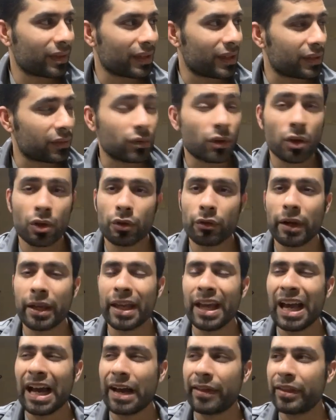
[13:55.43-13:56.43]
is not
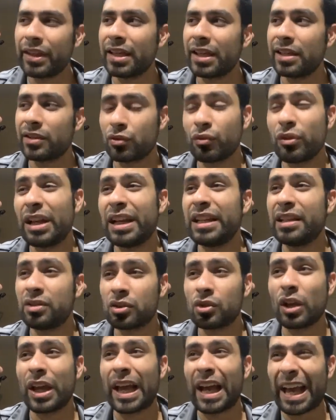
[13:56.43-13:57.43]
great. I think it's really
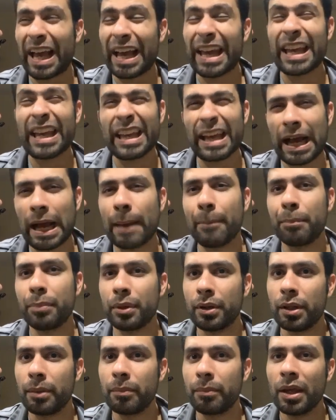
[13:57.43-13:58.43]

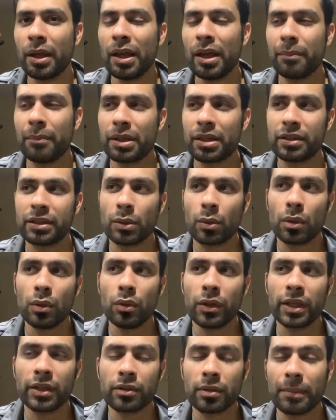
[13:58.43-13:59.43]
hampered him, because they were
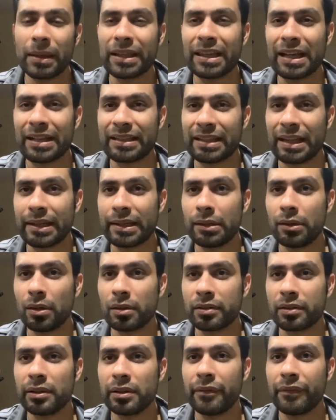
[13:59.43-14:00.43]
looking to make that Danny
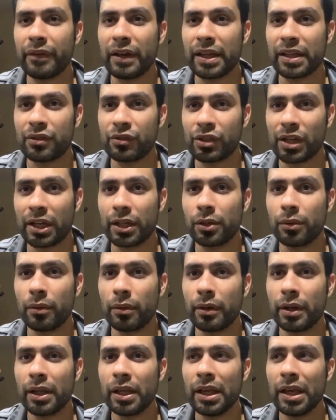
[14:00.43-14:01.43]
Garcia fight in
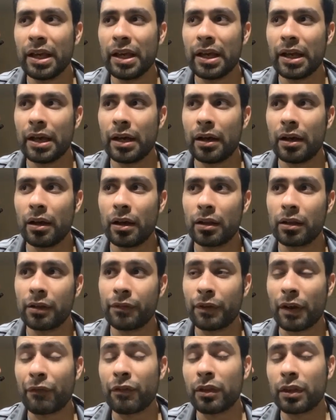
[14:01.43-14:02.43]
January.
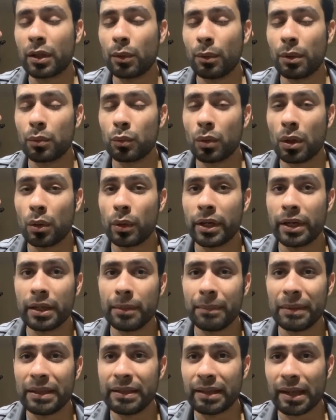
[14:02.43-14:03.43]
If everything went well and
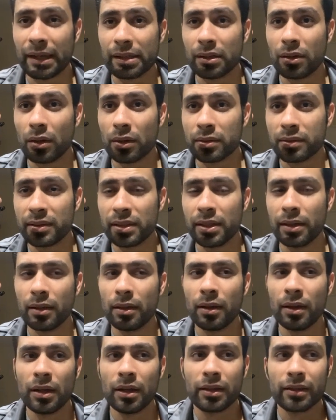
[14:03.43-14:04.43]
he beat
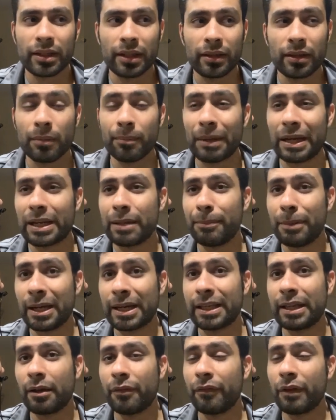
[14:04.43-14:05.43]
Garcia, then the Manny
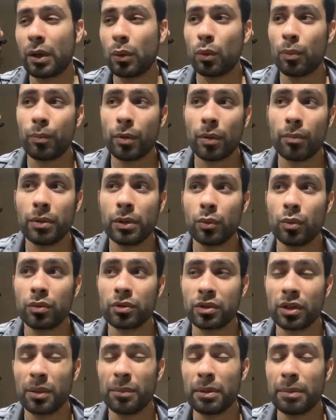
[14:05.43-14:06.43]
Pacquiao fight was probably
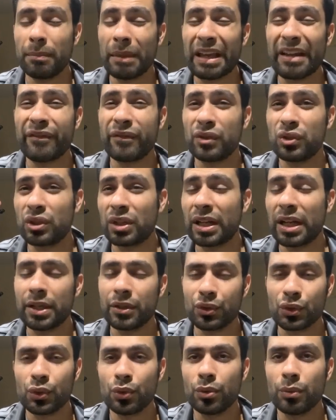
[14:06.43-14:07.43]
going to be made for July,
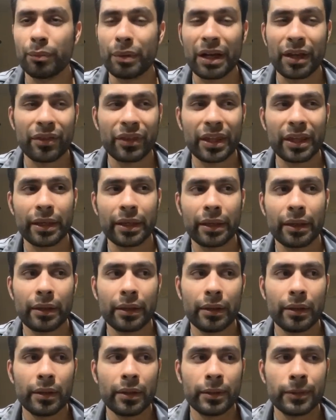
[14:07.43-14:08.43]
June. But I think
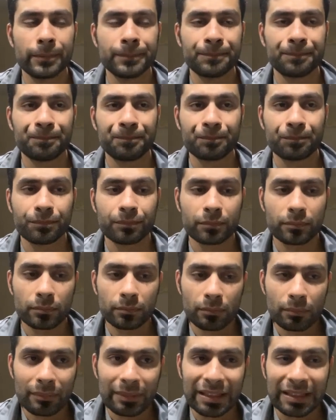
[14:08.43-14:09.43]

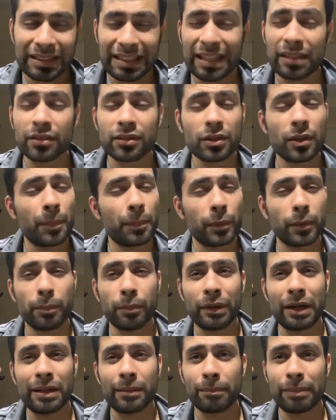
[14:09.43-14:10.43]
that scuppered
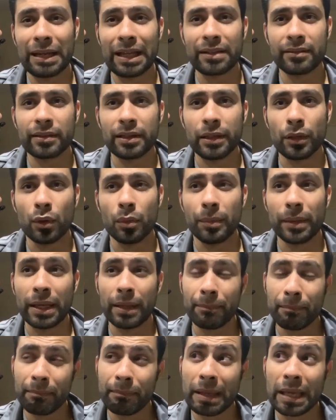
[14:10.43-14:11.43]
plans a little bit,
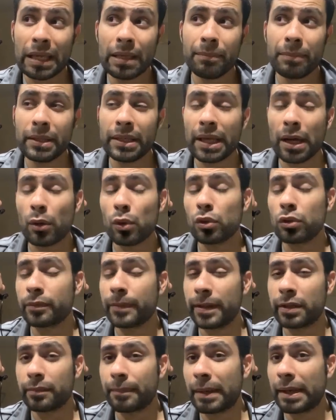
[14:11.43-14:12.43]
and maybe Errol
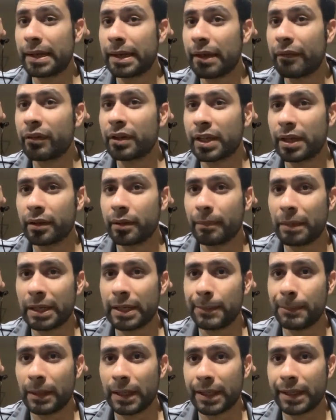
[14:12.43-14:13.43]
Spence may never get the
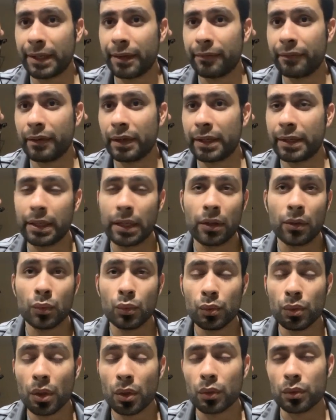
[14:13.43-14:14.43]
Manny Pacquiao fight now.
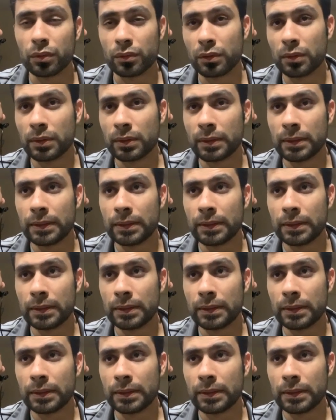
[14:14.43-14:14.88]
Who knows?